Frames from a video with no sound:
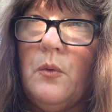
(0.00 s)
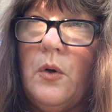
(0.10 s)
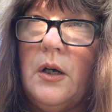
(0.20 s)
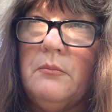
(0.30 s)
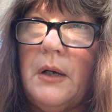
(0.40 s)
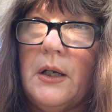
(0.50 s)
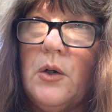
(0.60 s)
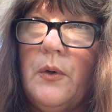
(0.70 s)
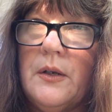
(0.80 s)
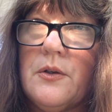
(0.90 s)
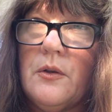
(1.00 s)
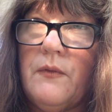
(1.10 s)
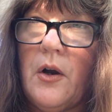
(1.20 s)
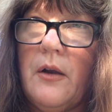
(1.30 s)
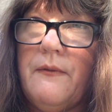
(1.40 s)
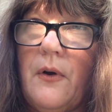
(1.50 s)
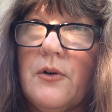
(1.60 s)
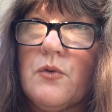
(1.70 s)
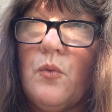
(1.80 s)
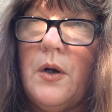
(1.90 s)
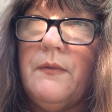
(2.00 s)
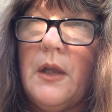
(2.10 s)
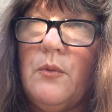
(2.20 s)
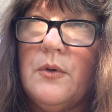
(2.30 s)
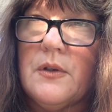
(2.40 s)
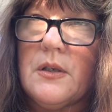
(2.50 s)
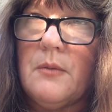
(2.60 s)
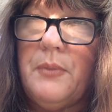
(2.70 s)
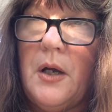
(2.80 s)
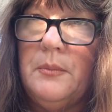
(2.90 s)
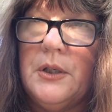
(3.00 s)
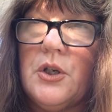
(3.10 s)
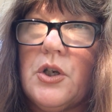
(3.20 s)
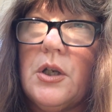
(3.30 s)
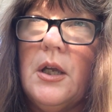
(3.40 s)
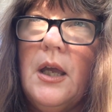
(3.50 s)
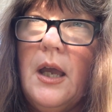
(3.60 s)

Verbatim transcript: one by going to the very first one that was published